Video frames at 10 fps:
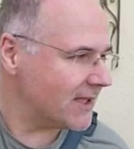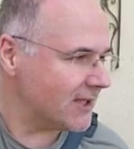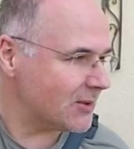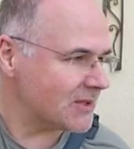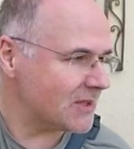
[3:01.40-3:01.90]
he
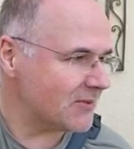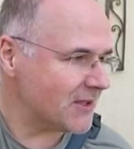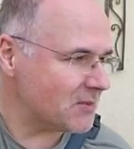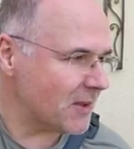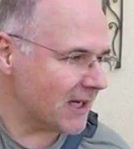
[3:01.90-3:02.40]
calls it the
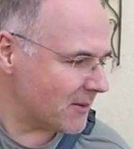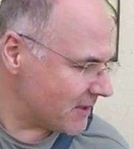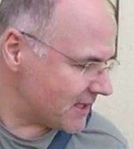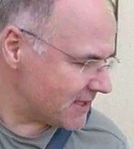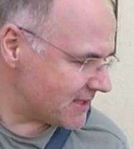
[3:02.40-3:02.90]
Fudge Packer
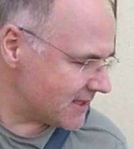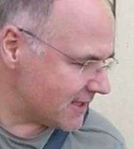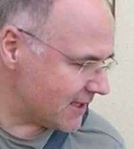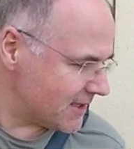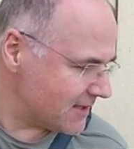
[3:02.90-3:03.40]
because,
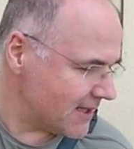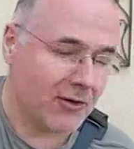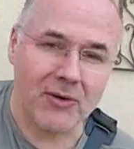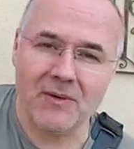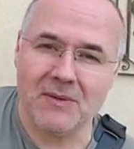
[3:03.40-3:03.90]
and I
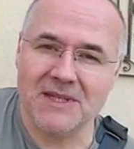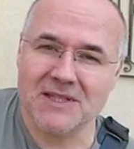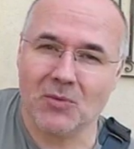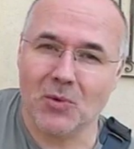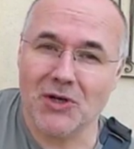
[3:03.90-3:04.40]
agree with him,
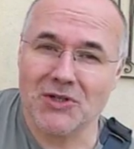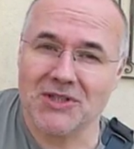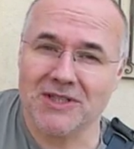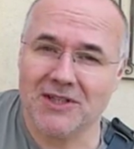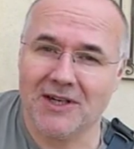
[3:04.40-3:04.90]
it's the
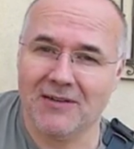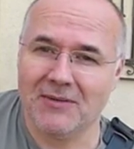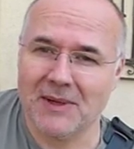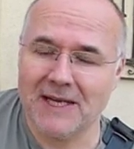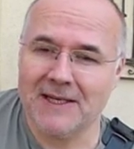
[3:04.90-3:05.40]
worst guitar
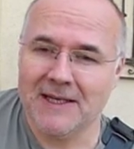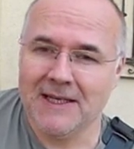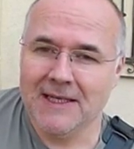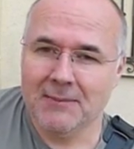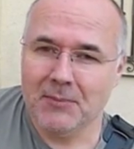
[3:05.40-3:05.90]
ever made.
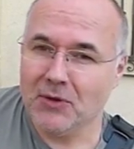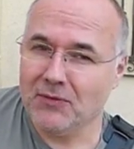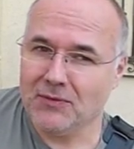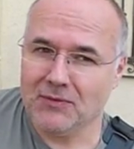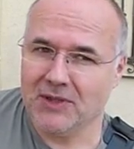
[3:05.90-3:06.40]

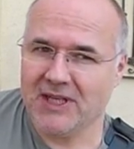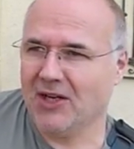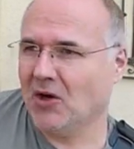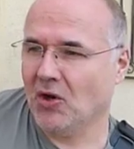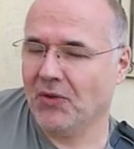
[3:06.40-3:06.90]
Beautiful
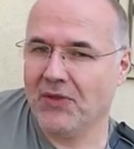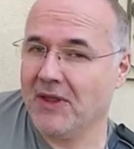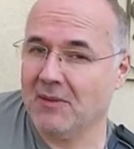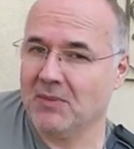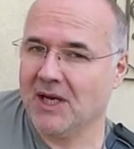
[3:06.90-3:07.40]
looking odd
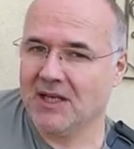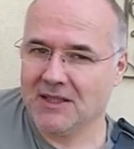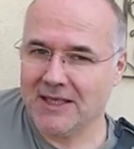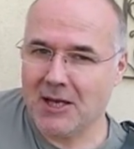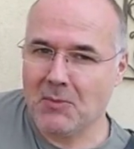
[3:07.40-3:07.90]
thing, but
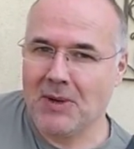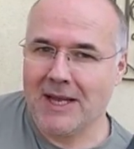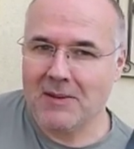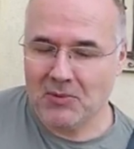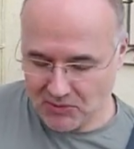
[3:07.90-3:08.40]
utterly
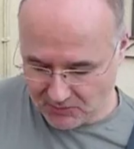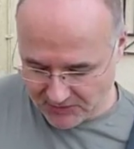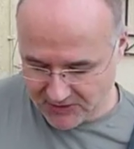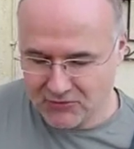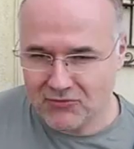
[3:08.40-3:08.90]
unplayable and
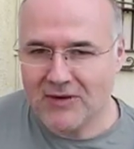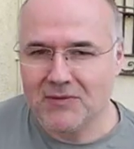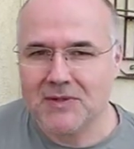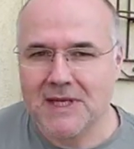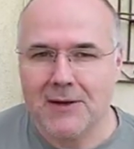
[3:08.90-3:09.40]
with a
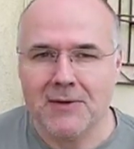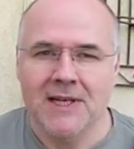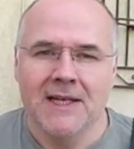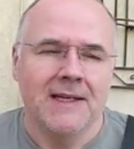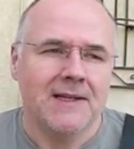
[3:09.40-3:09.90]
dreadful sound.
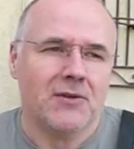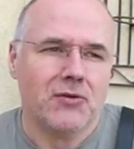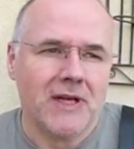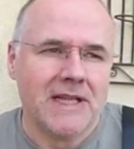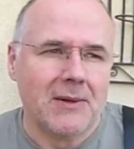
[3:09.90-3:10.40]
So I
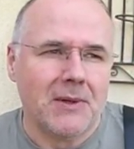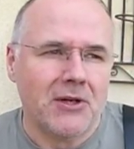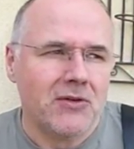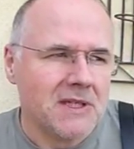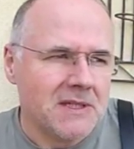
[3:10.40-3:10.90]
tried that one.
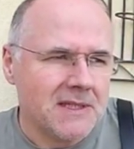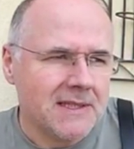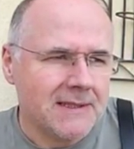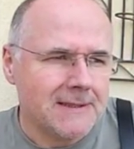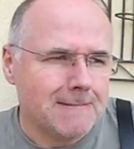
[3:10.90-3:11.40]
I tried
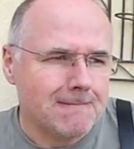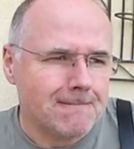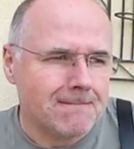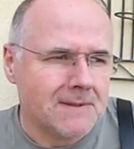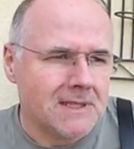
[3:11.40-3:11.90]
a
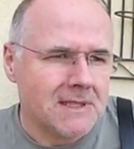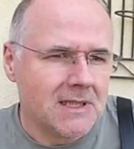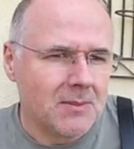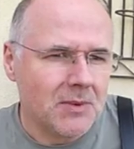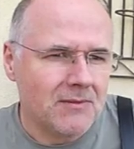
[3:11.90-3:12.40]

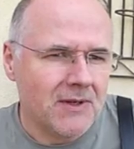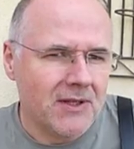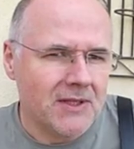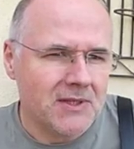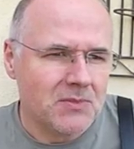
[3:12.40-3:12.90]
couple of
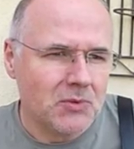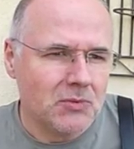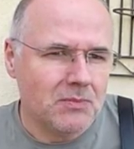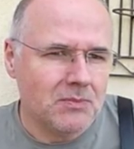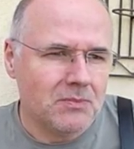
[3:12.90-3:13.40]
other
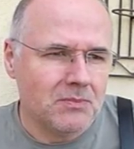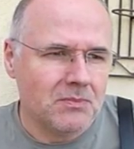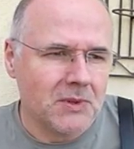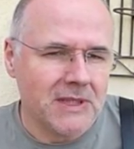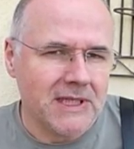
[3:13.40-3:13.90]
small
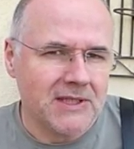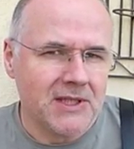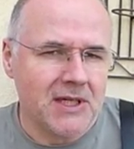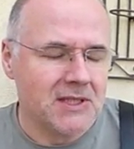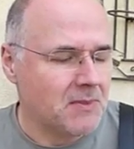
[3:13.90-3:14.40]
body
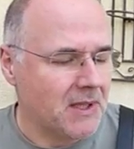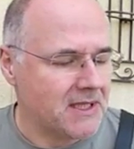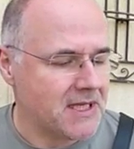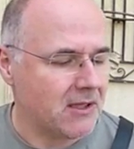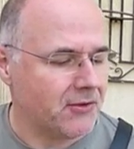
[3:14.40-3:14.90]
guitars, but
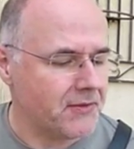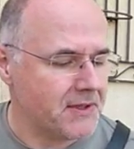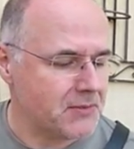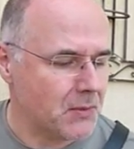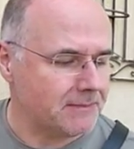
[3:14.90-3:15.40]
I settled on
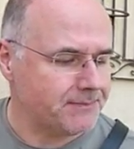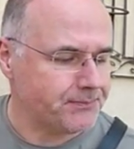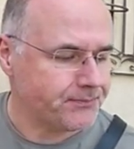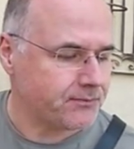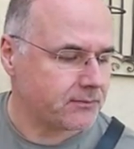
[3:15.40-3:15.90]
this one,
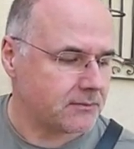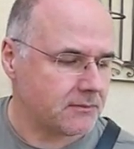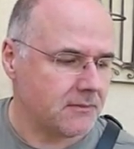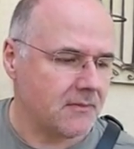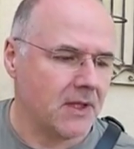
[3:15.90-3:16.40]

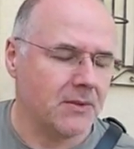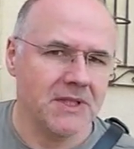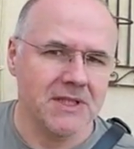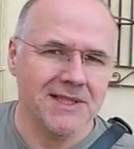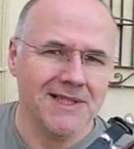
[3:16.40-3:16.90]
which is the